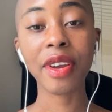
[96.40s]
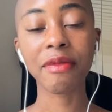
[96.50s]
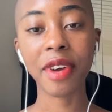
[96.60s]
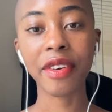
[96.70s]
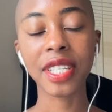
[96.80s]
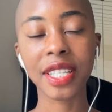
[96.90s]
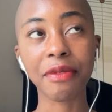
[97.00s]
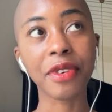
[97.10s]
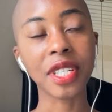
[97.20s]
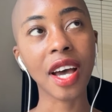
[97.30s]
very
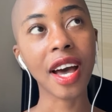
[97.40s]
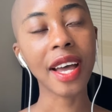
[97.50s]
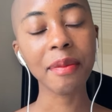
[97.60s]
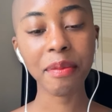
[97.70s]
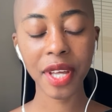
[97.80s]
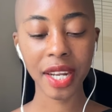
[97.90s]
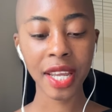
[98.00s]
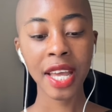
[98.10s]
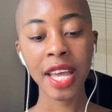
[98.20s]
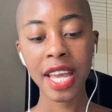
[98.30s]
different time, but
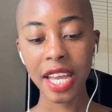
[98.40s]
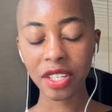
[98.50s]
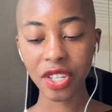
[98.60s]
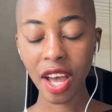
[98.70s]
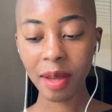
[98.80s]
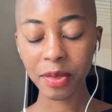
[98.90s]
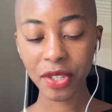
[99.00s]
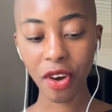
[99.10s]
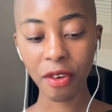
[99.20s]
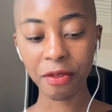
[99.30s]
in terms
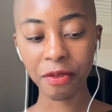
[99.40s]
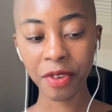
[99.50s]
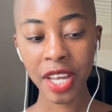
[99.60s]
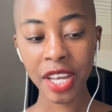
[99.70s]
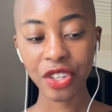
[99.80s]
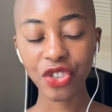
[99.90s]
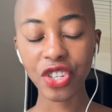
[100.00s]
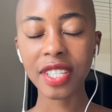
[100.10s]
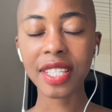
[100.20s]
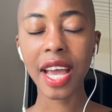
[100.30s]
of
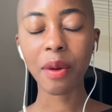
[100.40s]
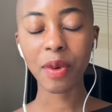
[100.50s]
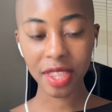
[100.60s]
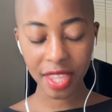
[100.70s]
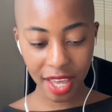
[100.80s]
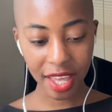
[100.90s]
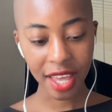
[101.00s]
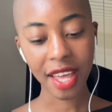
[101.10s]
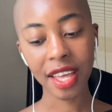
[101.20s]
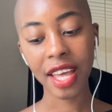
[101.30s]
just our
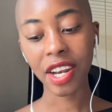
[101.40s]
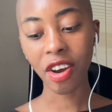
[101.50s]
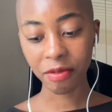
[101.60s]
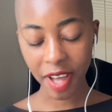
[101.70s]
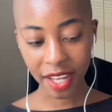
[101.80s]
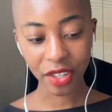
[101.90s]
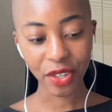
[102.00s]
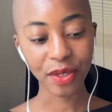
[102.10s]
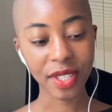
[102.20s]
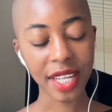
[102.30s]
thinking and our
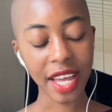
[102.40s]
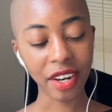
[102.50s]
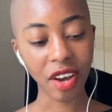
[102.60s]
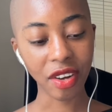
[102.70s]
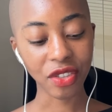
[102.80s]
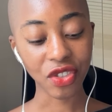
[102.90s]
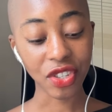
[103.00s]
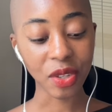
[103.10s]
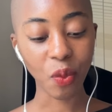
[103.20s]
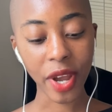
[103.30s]
values and our,
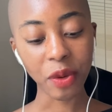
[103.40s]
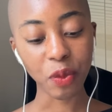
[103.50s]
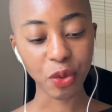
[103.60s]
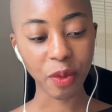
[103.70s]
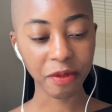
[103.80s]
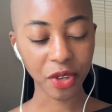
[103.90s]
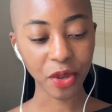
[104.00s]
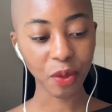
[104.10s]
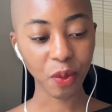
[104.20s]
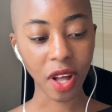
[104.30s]
just the way in which we
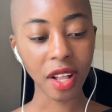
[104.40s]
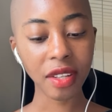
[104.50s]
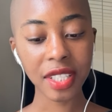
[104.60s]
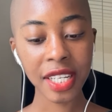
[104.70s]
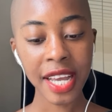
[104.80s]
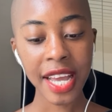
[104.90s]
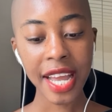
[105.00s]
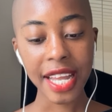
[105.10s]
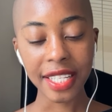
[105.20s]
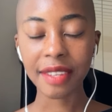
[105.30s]
view the world,
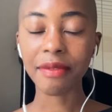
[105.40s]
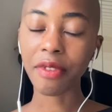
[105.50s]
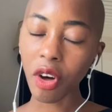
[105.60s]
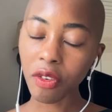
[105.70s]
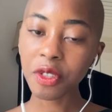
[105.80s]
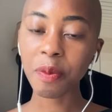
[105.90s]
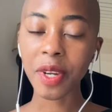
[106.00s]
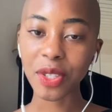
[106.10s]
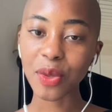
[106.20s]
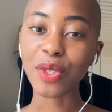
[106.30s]
it's evolved,
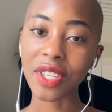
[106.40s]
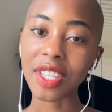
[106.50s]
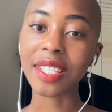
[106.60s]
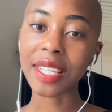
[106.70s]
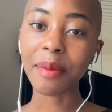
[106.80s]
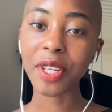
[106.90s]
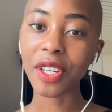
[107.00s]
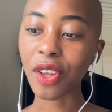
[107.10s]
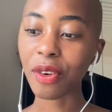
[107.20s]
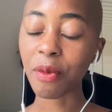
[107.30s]
but it's also the same in a
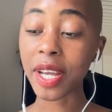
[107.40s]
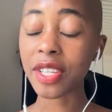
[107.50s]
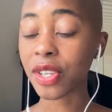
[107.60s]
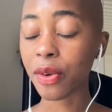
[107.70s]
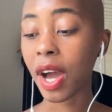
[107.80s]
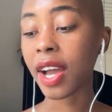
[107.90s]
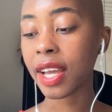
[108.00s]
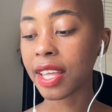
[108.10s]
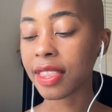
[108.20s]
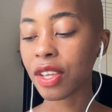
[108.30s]
lot of ways. So I,
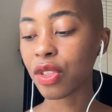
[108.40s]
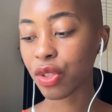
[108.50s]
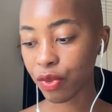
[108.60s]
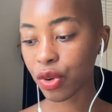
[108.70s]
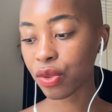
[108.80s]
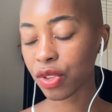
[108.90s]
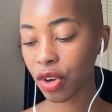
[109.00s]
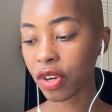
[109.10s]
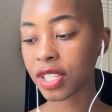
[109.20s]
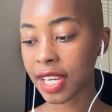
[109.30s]
I think through the
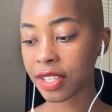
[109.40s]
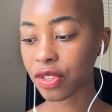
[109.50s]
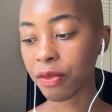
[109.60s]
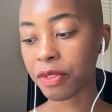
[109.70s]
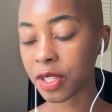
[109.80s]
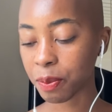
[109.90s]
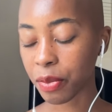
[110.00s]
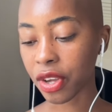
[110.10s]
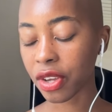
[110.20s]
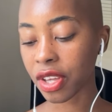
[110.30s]
context of this
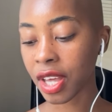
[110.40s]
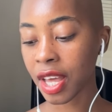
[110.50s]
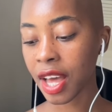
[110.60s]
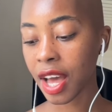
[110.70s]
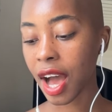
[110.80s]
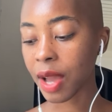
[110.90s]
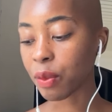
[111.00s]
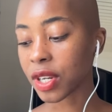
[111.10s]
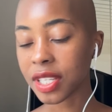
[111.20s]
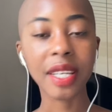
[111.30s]
book, I
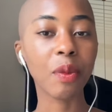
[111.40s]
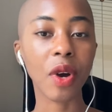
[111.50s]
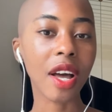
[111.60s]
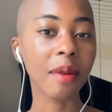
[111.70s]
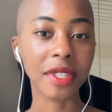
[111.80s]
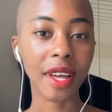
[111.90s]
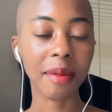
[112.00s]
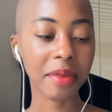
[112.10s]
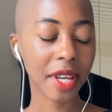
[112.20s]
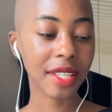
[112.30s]
want to see what comes up
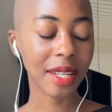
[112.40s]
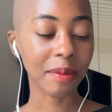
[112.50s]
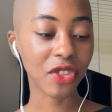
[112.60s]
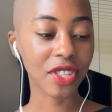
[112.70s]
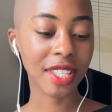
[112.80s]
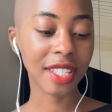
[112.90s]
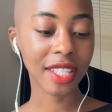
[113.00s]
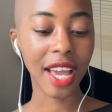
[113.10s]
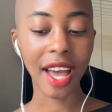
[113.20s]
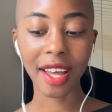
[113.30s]
because I'm
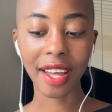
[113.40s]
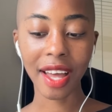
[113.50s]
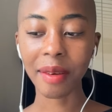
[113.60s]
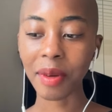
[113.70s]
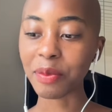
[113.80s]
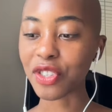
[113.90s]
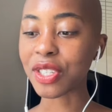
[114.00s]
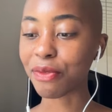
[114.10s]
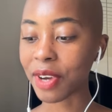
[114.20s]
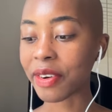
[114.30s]
just, yeah, I'm
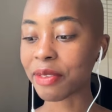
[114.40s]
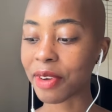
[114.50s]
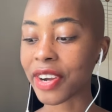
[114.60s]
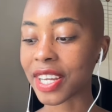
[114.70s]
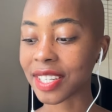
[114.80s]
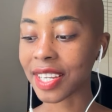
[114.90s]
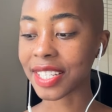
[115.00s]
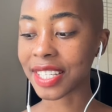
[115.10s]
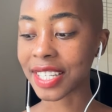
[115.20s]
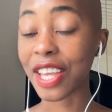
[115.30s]
just very, very
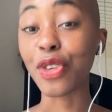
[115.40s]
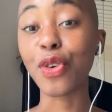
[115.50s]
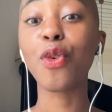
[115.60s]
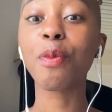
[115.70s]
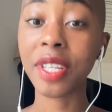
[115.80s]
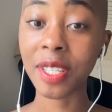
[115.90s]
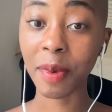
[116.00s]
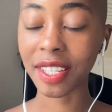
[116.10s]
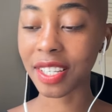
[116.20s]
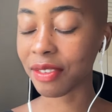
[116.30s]
excited to get your
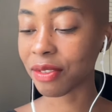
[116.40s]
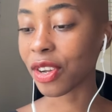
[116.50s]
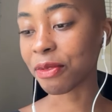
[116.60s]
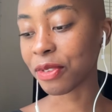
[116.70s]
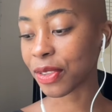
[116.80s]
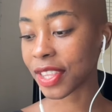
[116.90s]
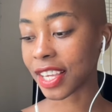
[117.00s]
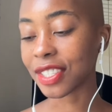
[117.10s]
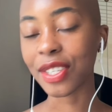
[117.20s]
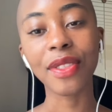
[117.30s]
perspective on a few
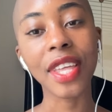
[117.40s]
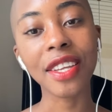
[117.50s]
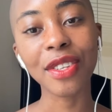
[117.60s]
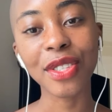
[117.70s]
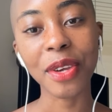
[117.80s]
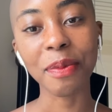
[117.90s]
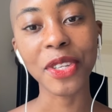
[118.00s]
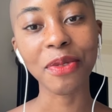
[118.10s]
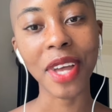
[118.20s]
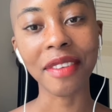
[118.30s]
things. So thank you so
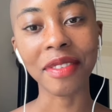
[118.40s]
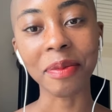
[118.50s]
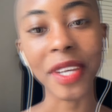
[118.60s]
much for having me.